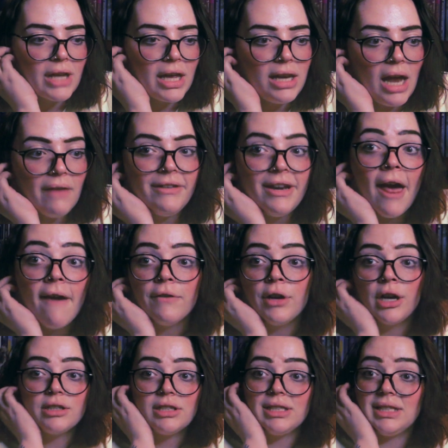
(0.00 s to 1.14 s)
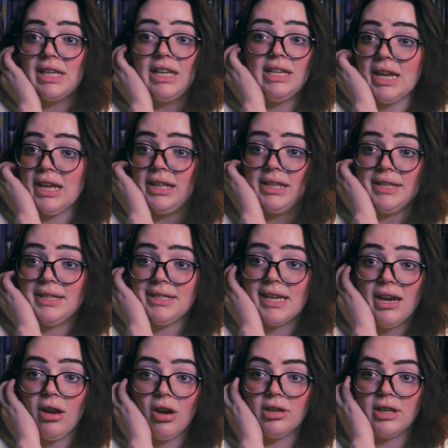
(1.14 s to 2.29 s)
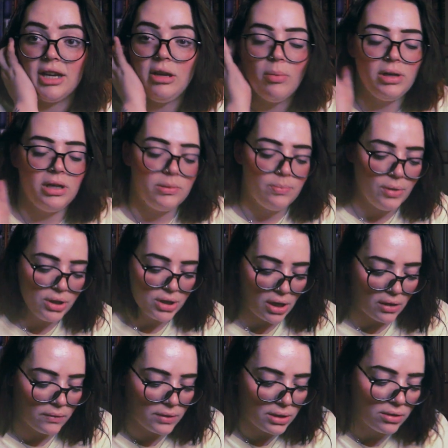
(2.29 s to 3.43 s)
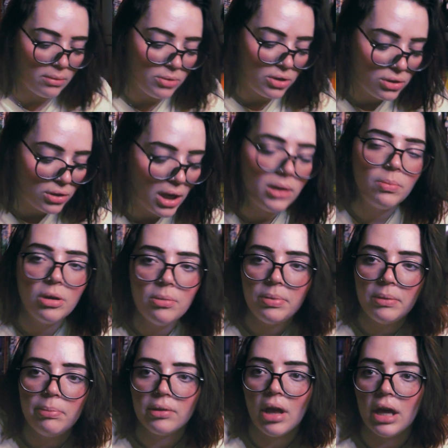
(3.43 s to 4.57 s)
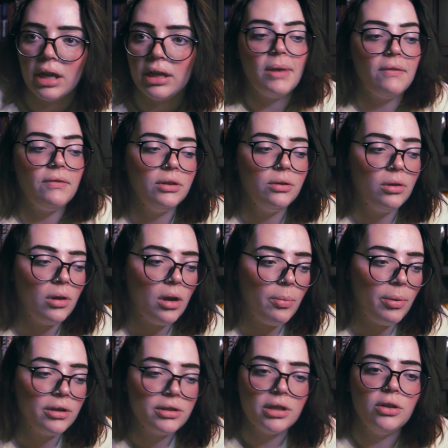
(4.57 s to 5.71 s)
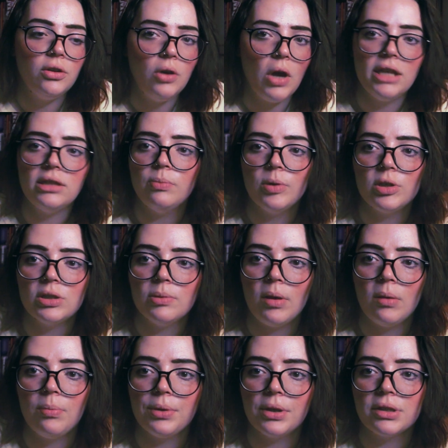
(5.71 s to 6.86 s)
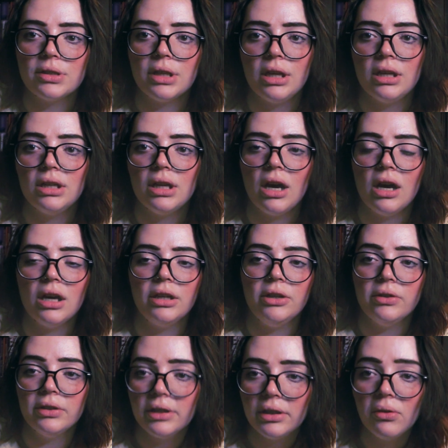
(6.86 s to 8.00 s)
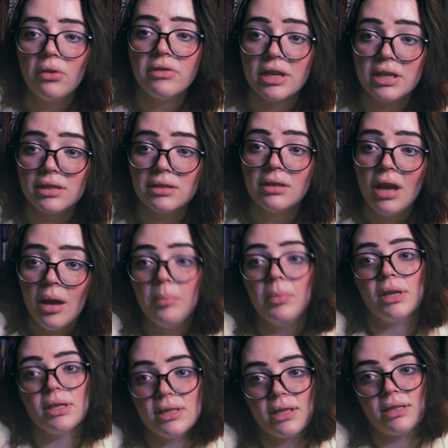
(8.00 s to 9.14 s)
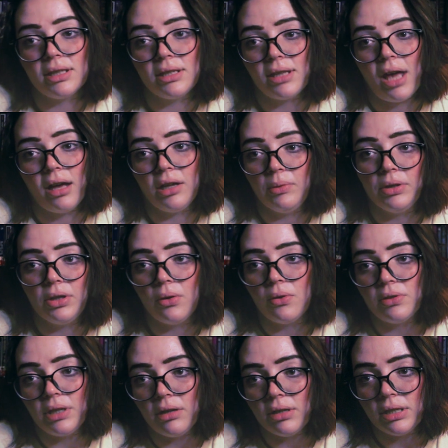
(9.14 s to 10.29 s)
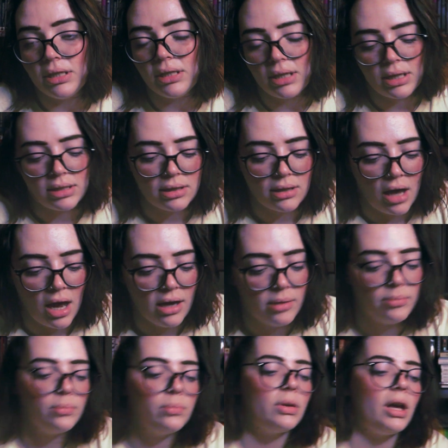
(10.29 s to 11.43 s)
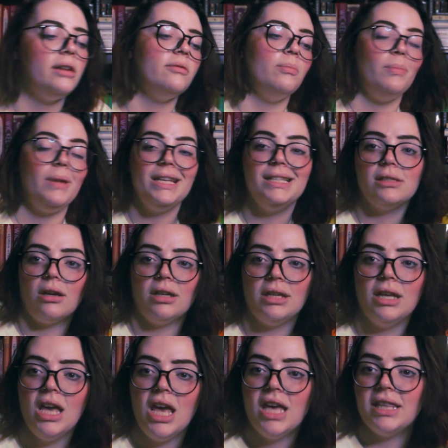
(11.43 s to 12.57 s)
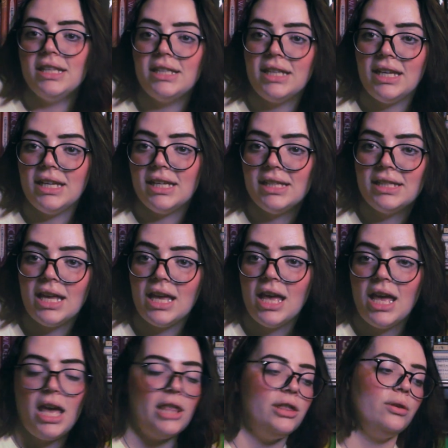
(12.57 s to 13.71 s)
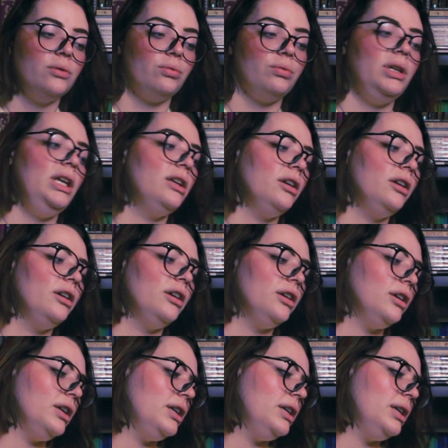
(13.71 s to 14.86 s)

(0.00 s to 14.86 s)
and I've never seen it sitting on anybody's bookshelves. So I'm just trying to put people on. If you're a person who hates books about books, then you can ignore this, because that's exactly what the whole series is kind of based on. This is The Reader.